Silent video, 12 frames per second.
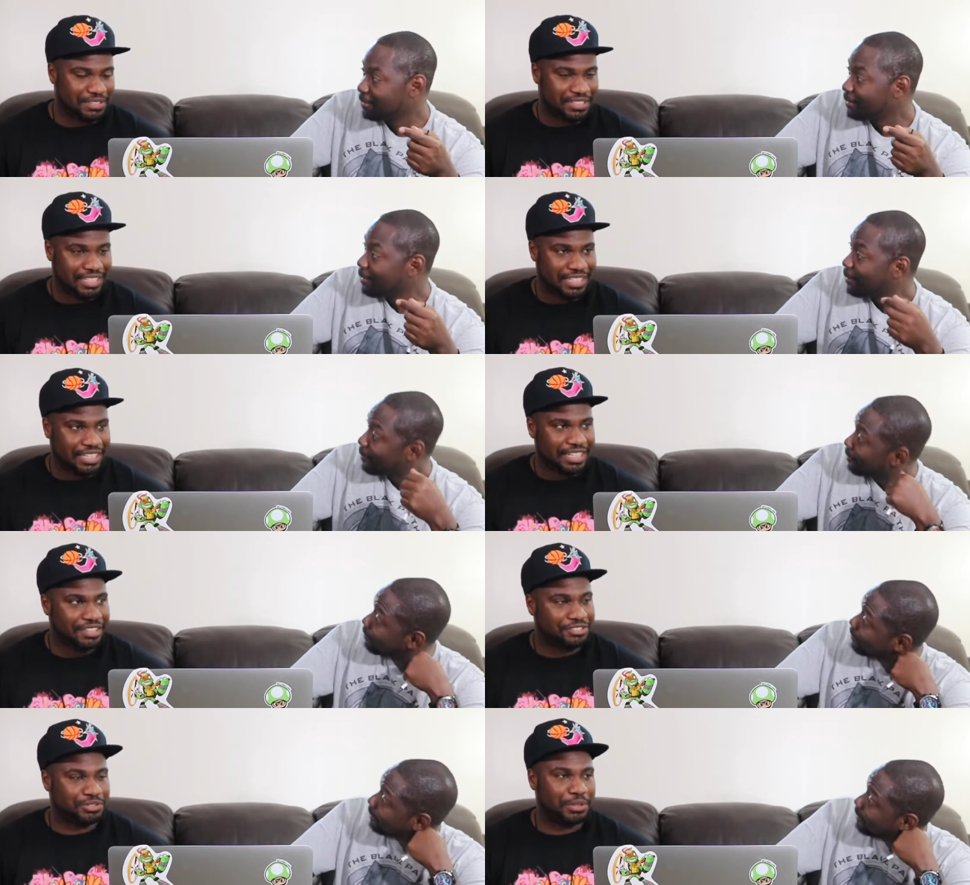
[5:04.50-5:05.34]
Speaker 1: But
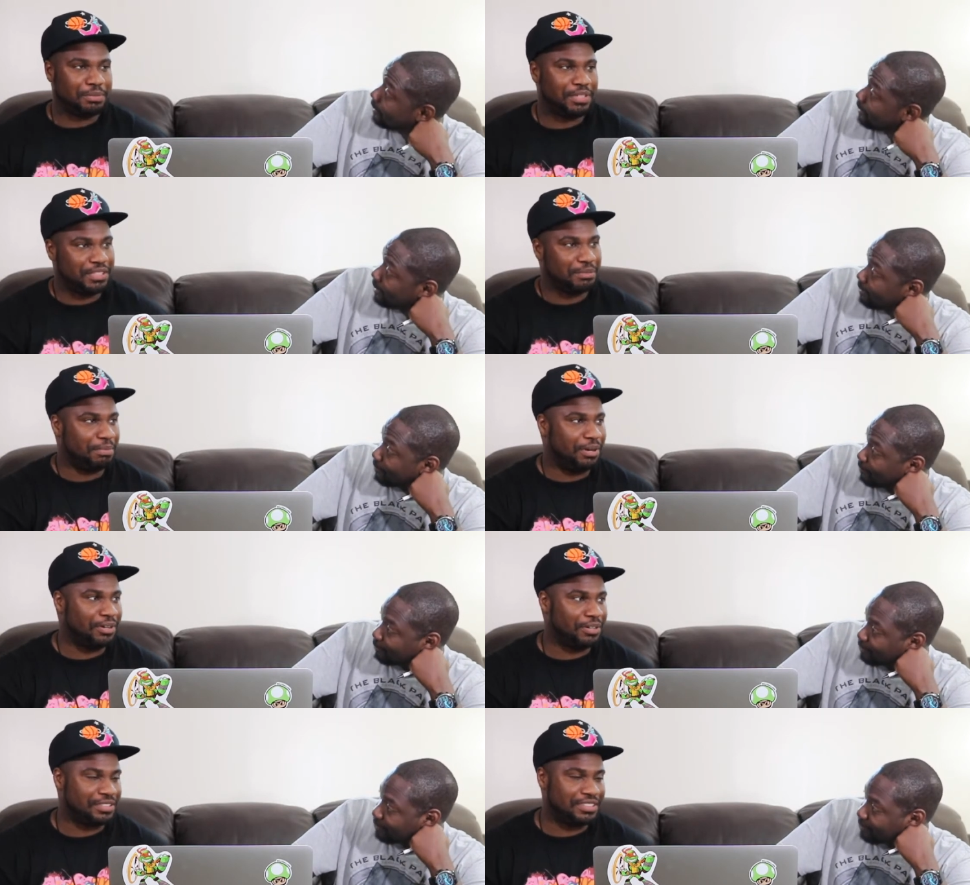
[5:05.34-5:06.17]
dribbling
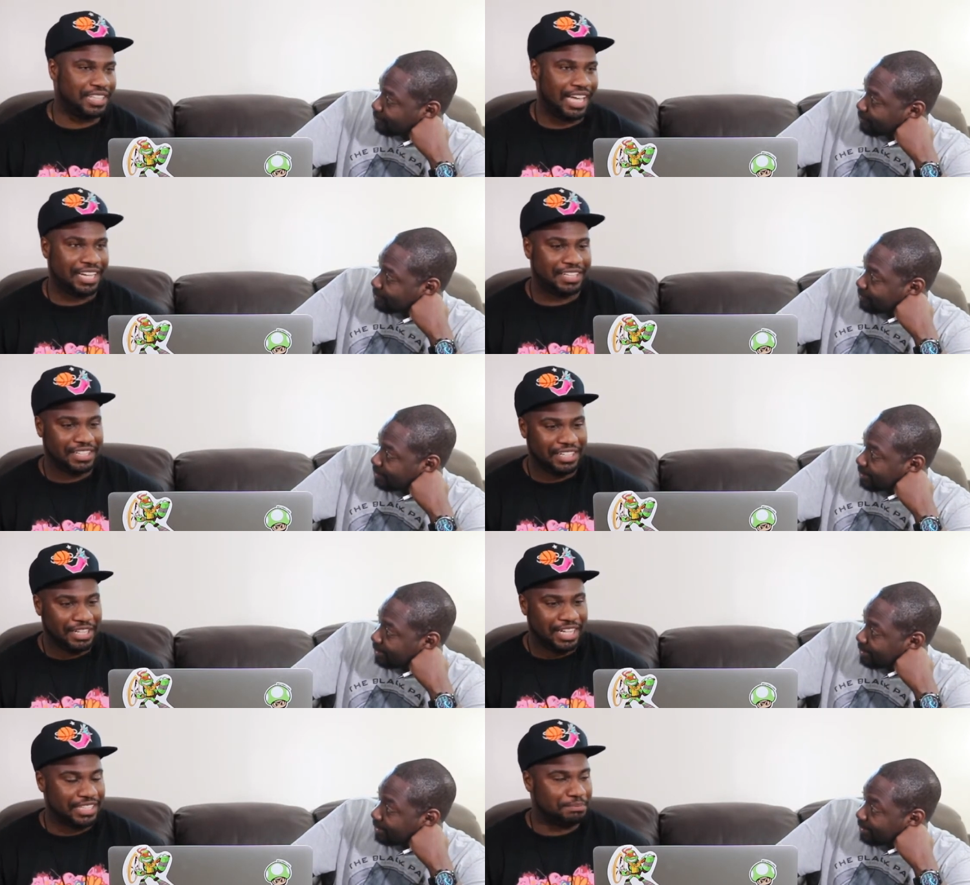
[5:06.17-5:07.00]
the ball is not
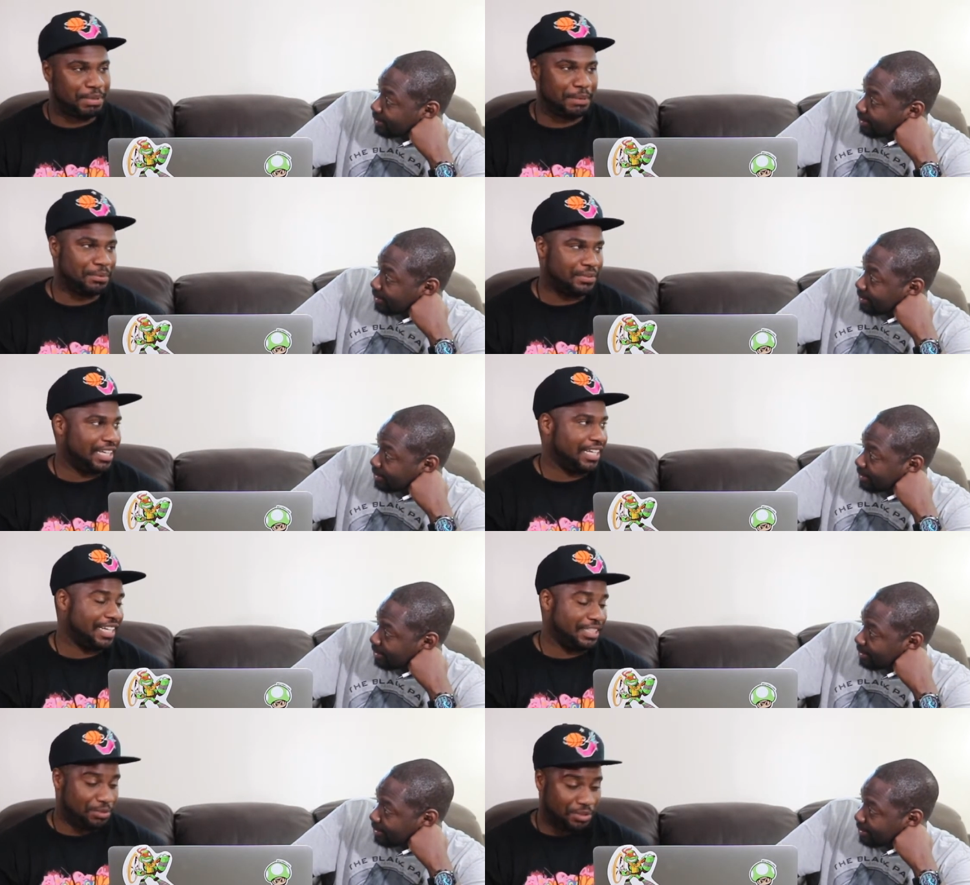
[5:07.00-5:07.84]
as people
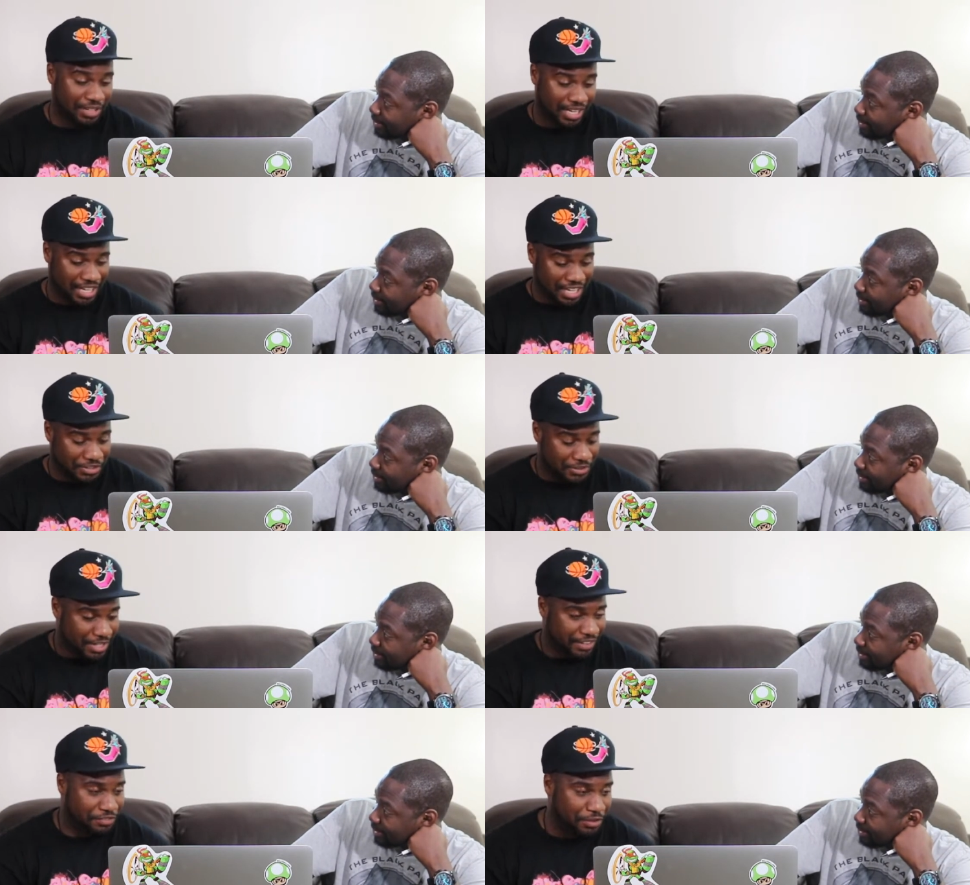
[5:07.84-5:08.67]
think it is. When
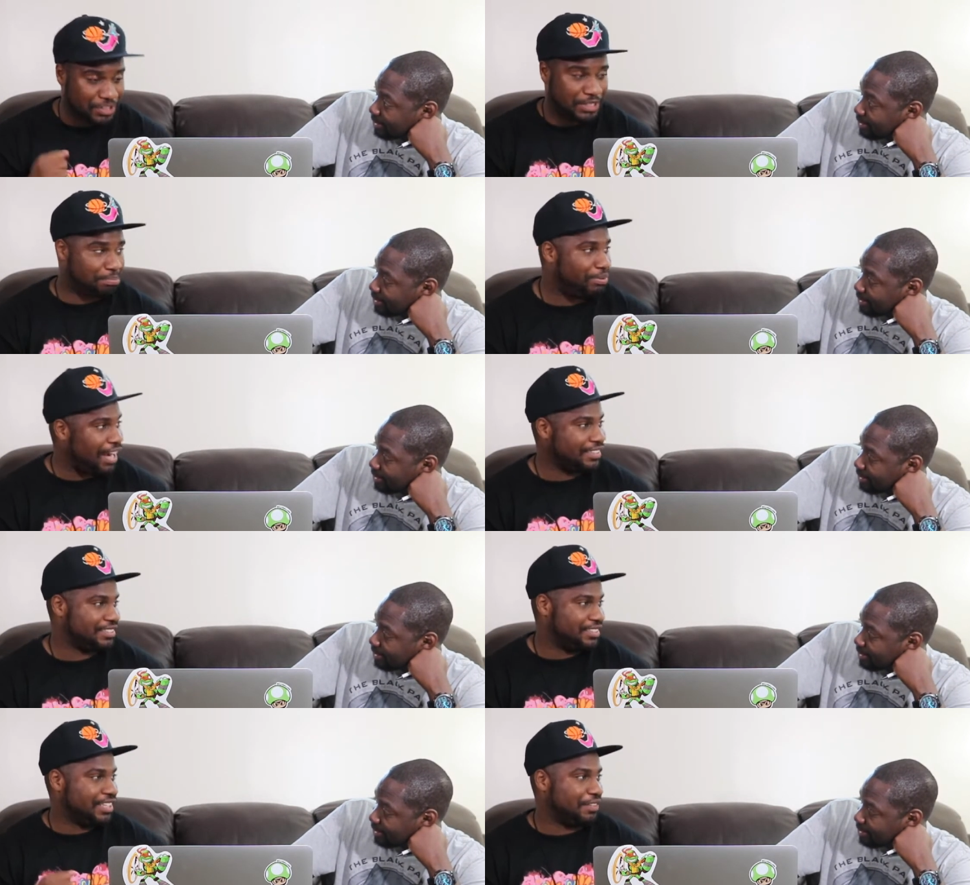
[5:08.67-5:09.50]
you, if you just
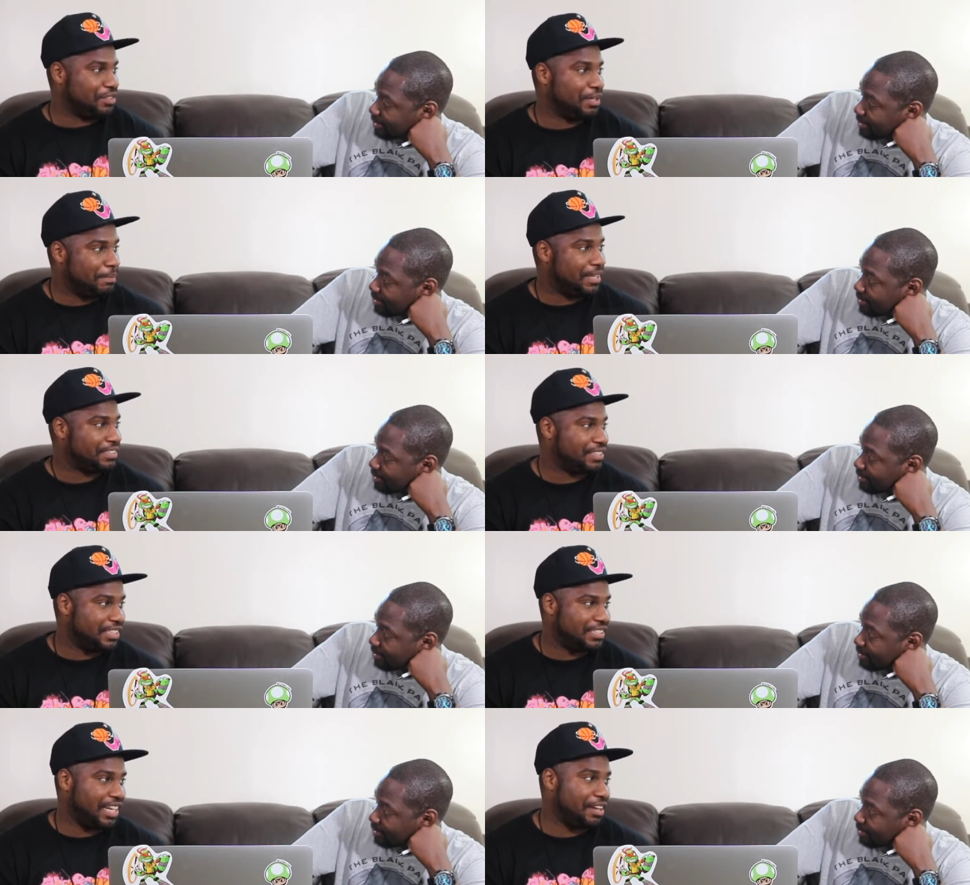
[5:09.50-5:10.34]
practice enough, you could
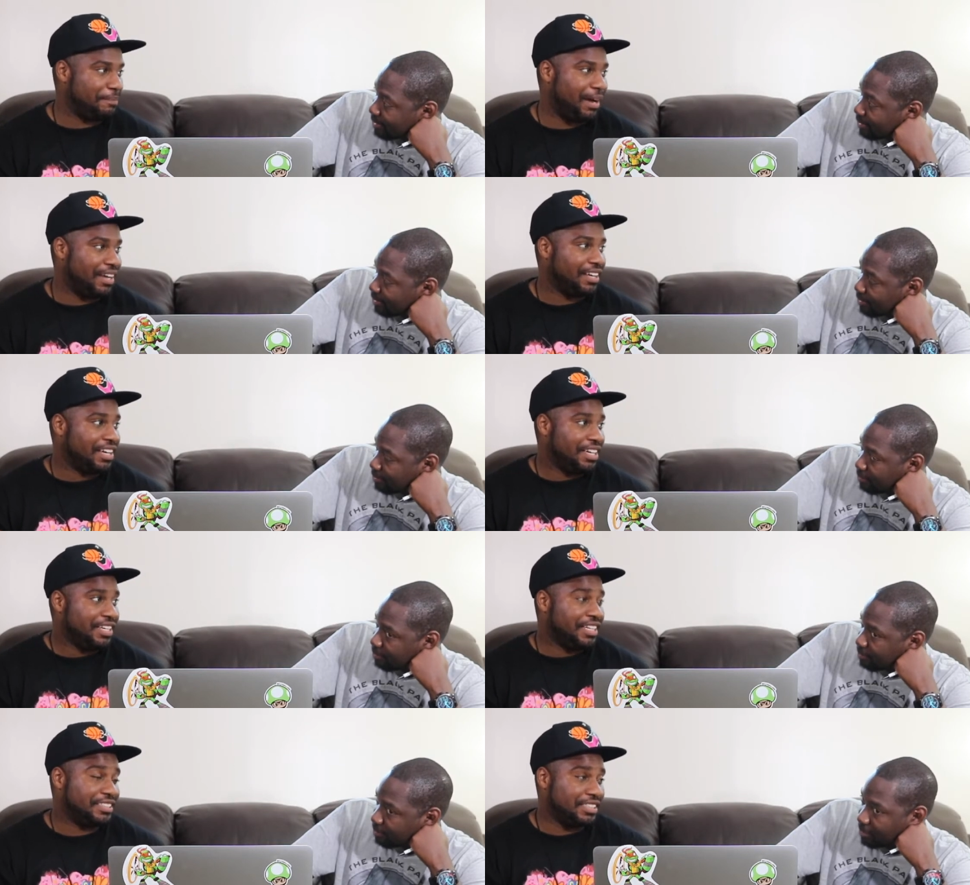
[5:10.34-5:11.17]
be as good as anybody.
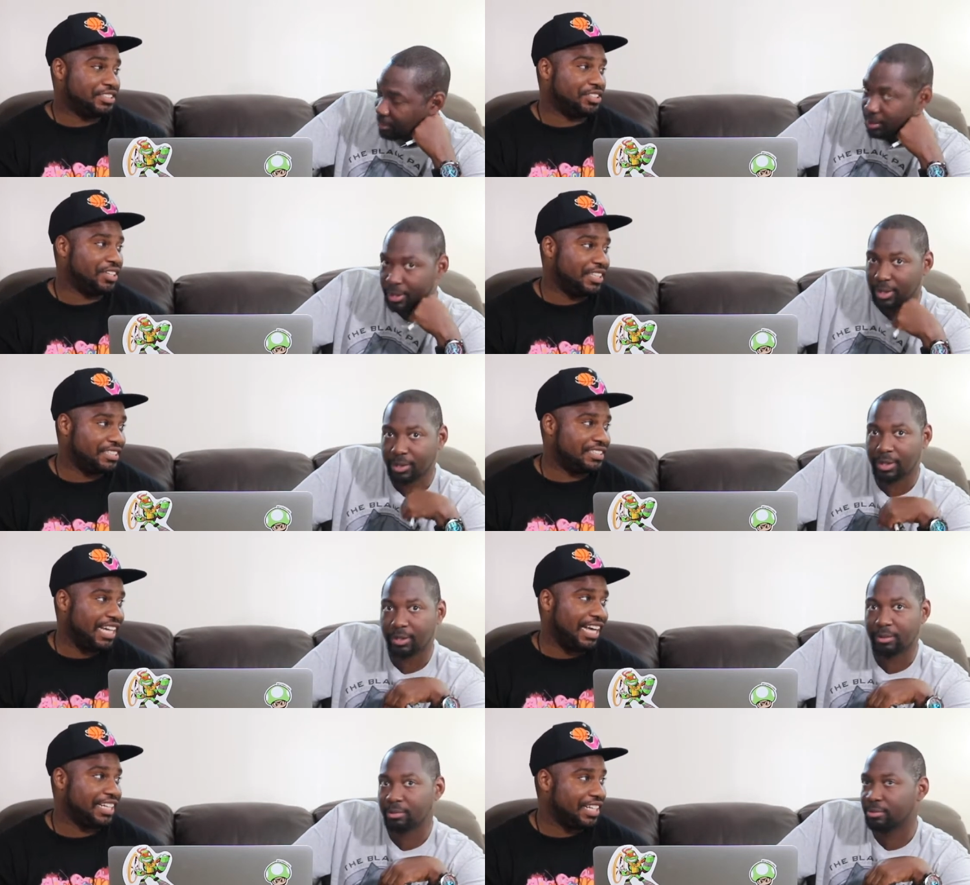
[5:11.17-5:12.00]
It's a
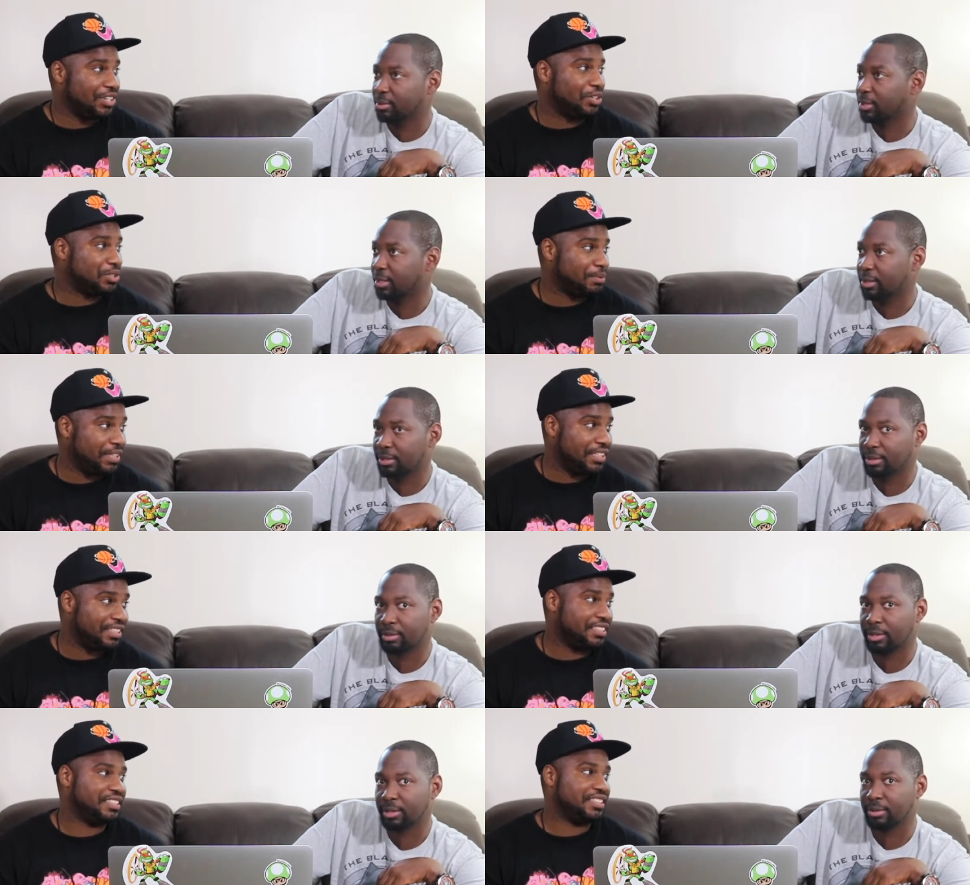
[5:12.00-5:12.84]
certain it's talent that goes
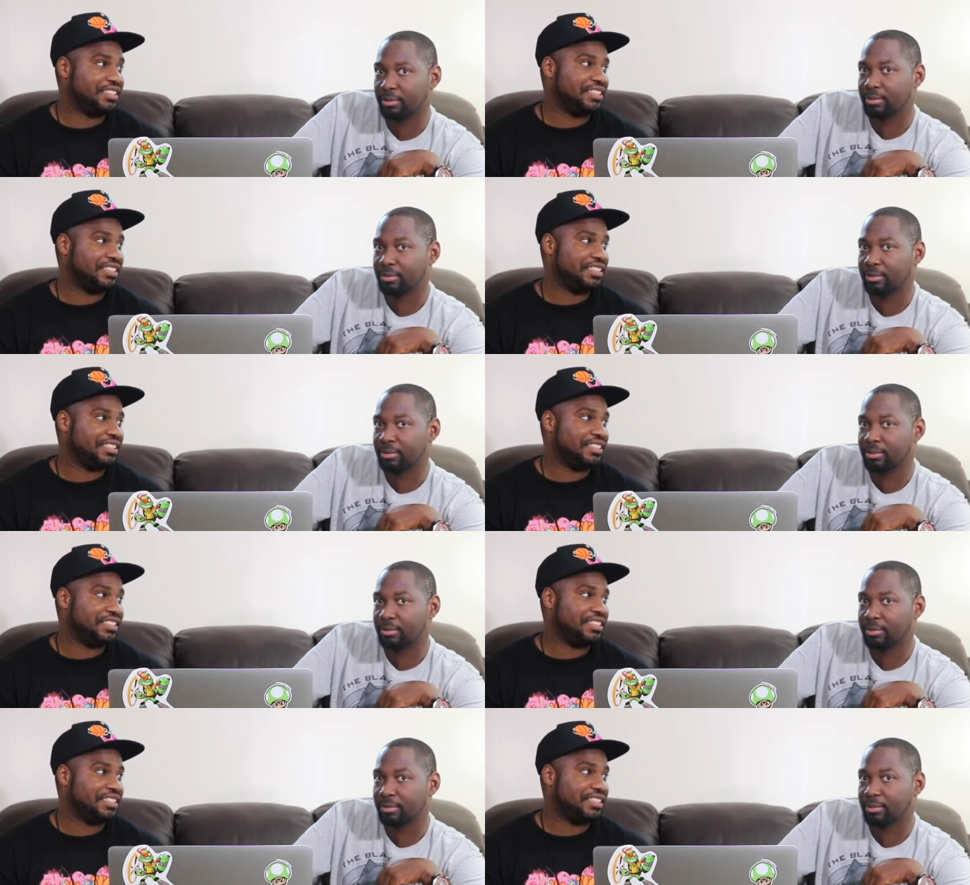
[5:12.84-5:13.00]
with it.